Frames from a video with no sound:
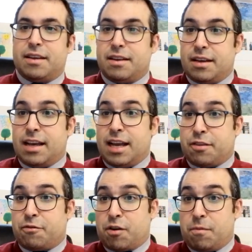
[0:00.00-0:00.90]
as
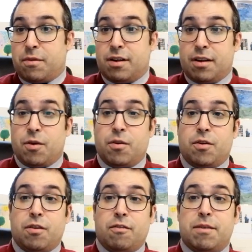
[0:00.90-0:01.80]
from
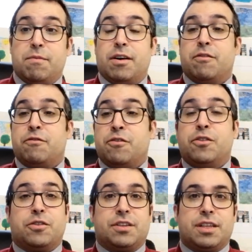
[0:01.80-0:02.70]
November
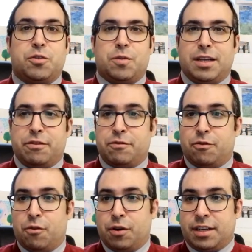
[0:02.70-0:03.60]
1st,
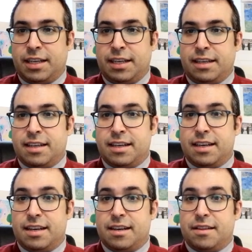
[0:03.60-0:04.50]
2014,
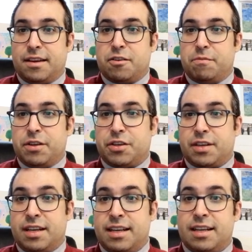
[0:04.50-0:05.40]
the
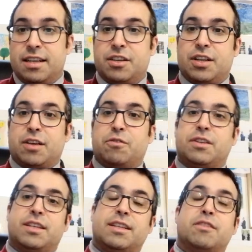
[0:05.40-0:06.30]
Commission shall
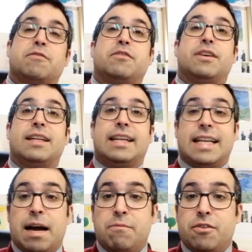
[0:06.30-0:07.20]
consist of a
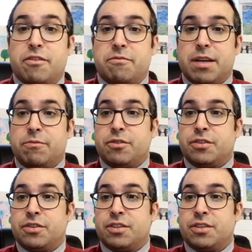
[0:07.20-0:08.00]
number of members